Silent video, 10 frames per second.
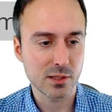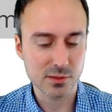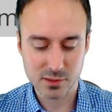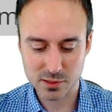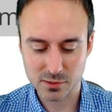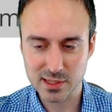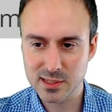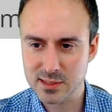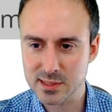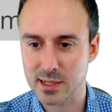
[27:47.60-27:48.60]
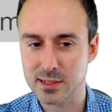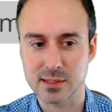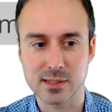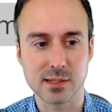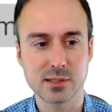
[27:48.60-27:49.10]
So these
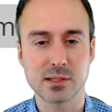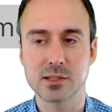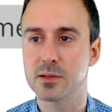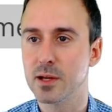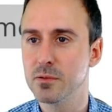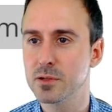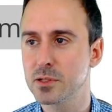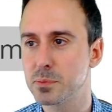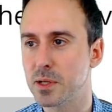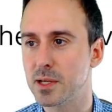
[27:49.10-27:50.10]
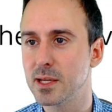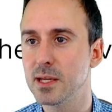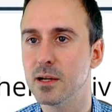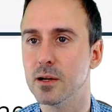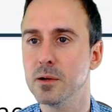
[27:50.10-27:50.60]
sentences, so they were explaining
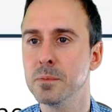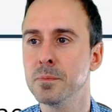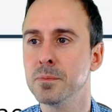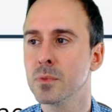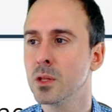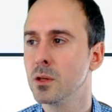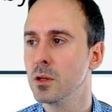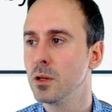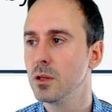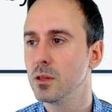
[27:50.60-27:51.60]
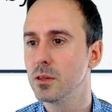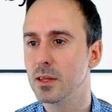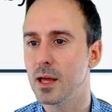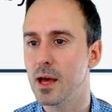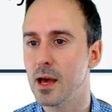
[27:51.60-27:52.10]
here
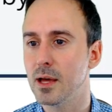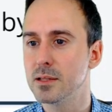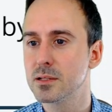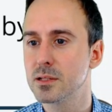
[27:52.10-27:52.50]
that